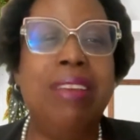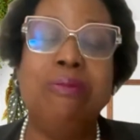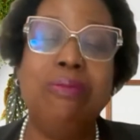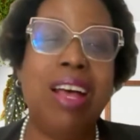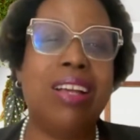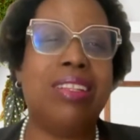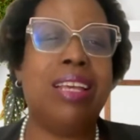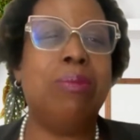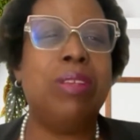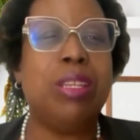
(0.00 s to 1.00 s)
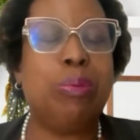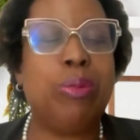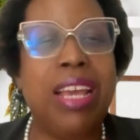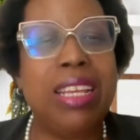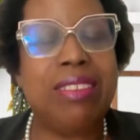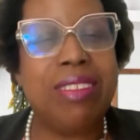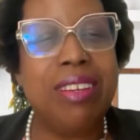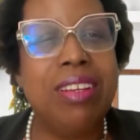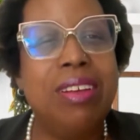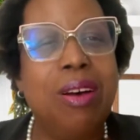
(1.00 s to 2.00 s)
In fact, I was surprised
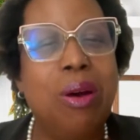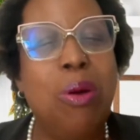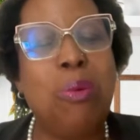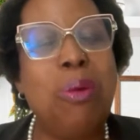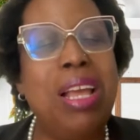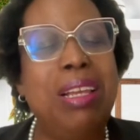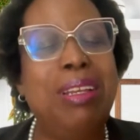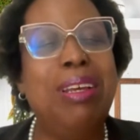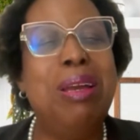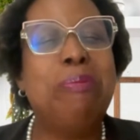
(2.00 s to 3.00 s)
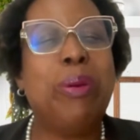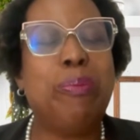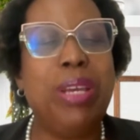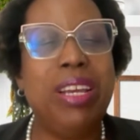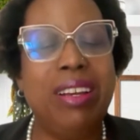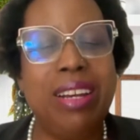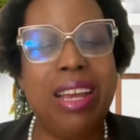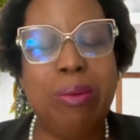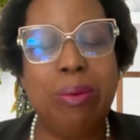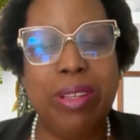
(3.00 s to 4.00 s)
how well prepared
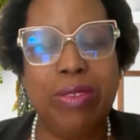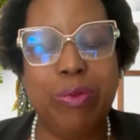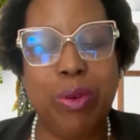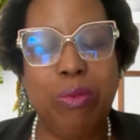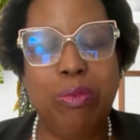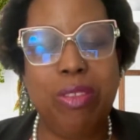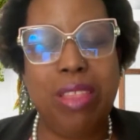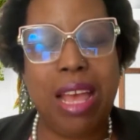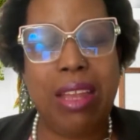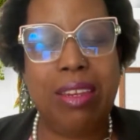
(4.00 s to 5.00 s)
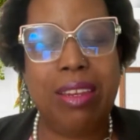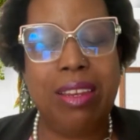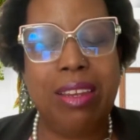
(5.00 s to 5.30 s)
I was for that